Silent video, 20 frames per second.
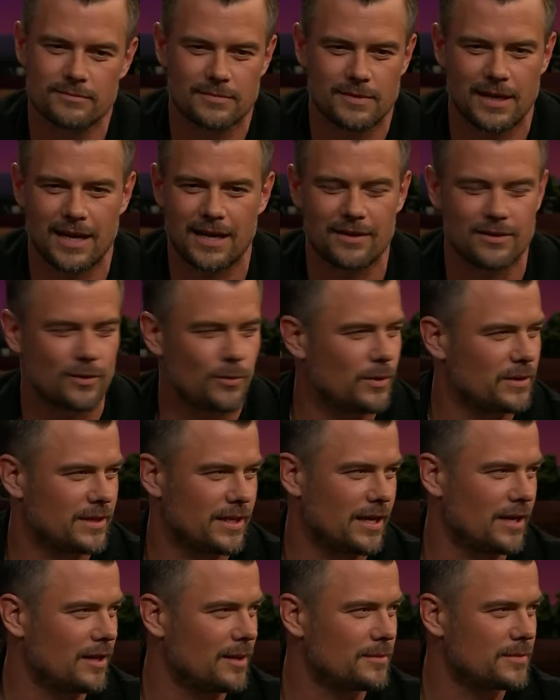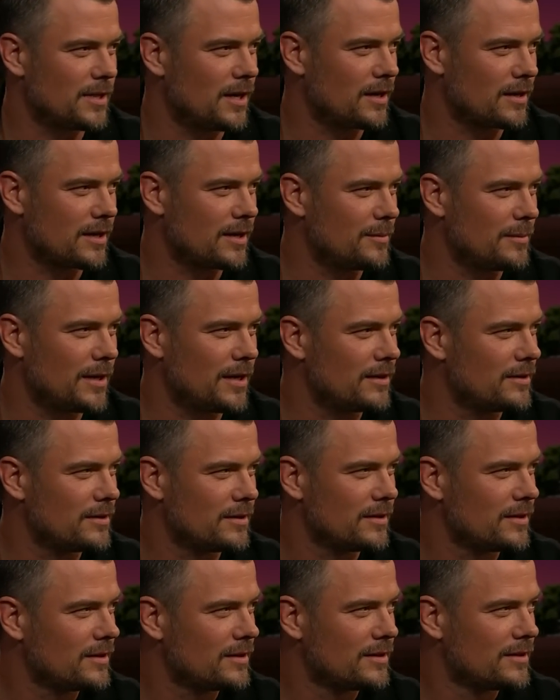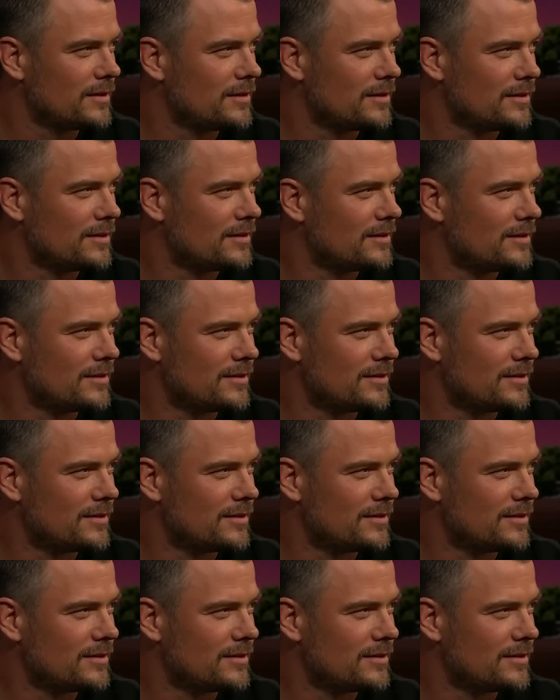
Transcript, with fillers: I don't know what the hell I'm talking. That is. I mean,